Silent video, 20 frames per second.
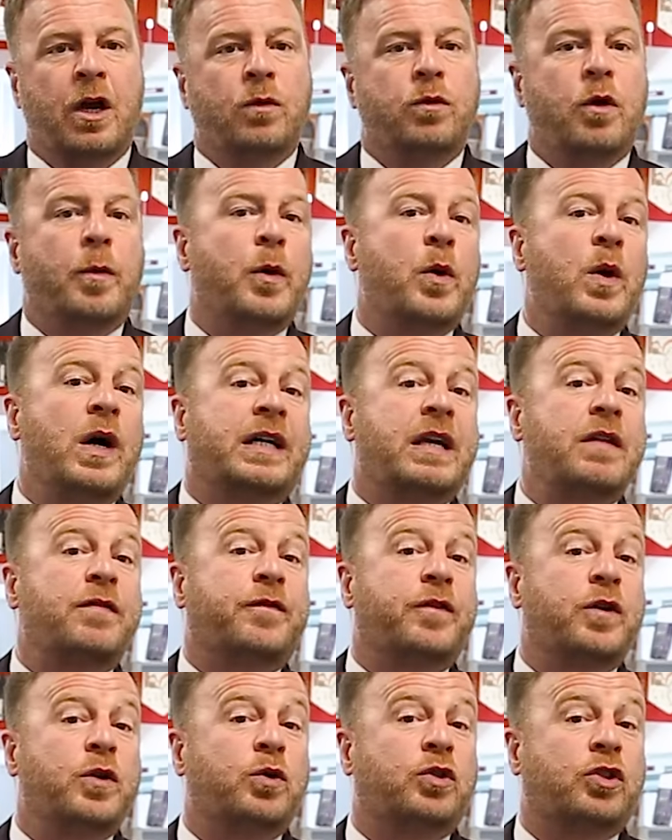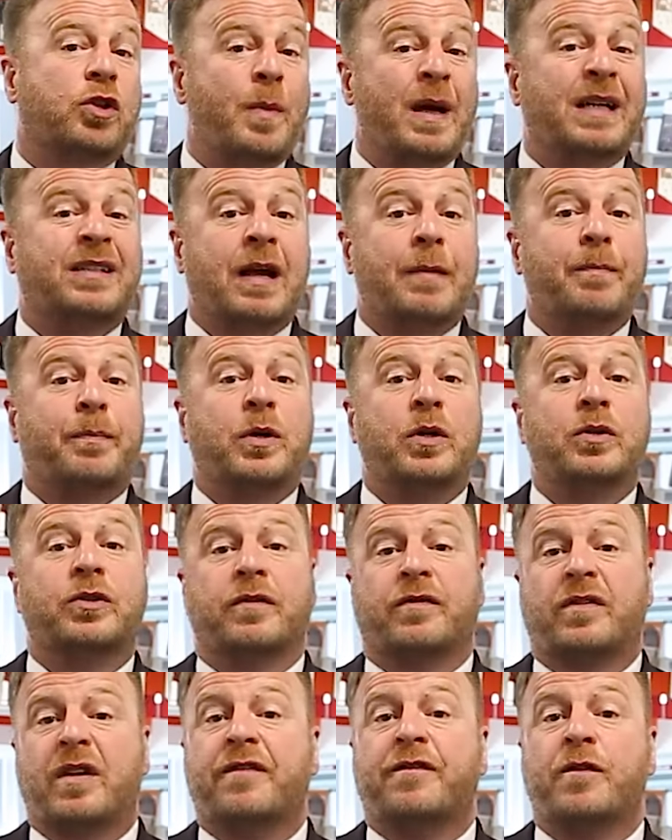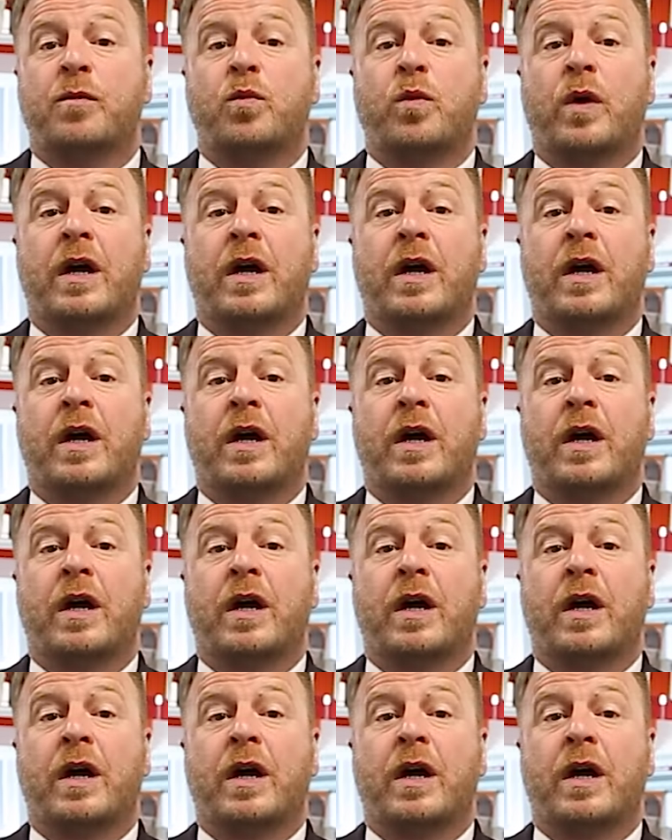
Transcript: We'll be working through some examples of different